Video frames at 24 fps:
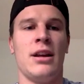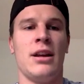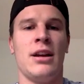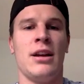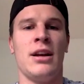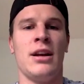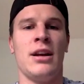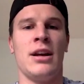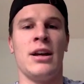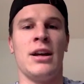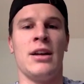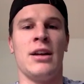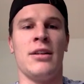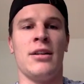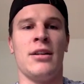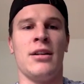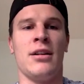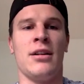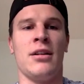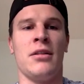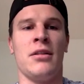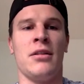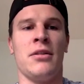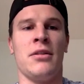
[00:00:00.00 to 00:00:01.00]
And
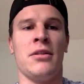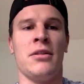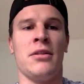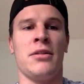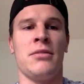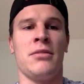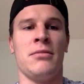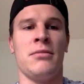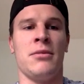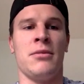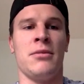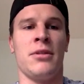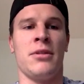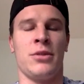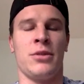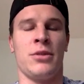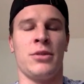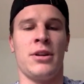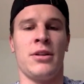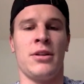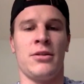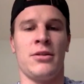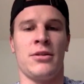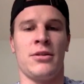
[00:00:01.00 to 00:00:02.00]
the 3
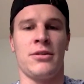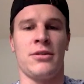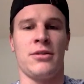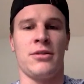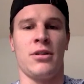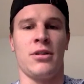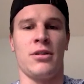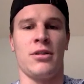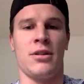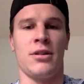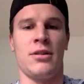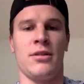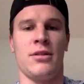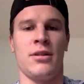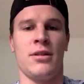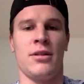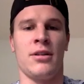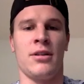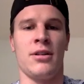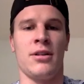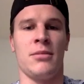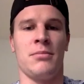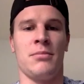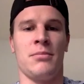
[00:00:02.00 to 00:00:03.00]
years I started,
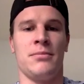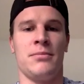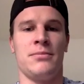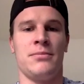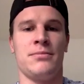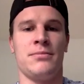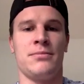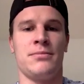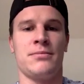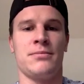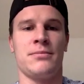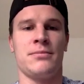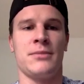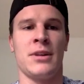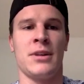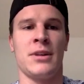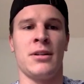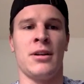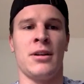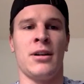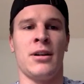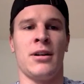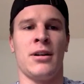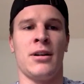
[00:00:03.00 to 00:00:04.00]

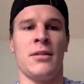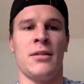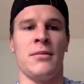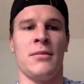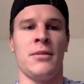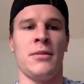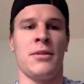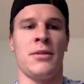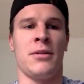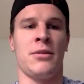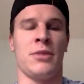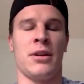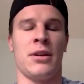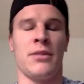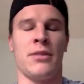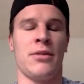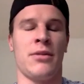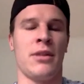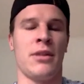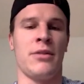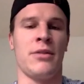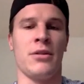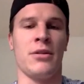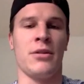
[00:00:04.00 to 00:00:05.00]
the 3 out of
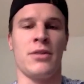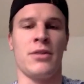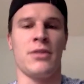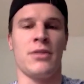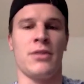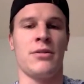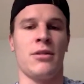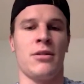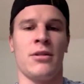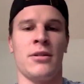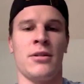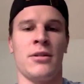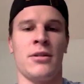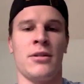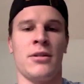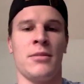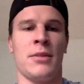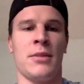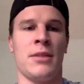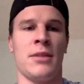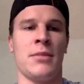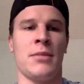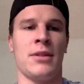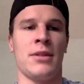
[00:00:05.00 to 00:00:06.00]
5 years I started
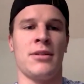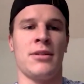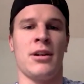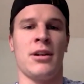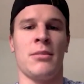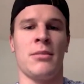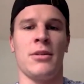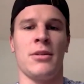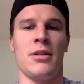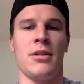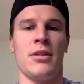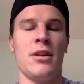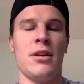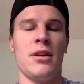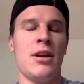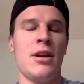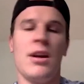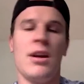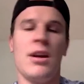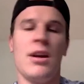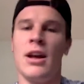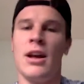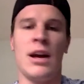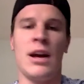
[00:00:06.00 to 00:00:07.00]
in my time there,
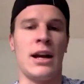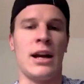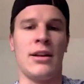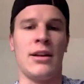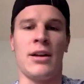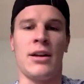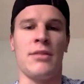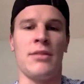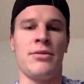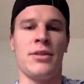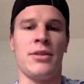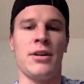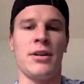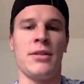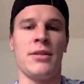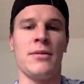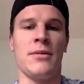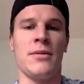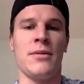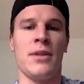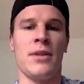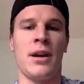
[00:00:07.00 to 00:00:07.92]
had a lot of fun.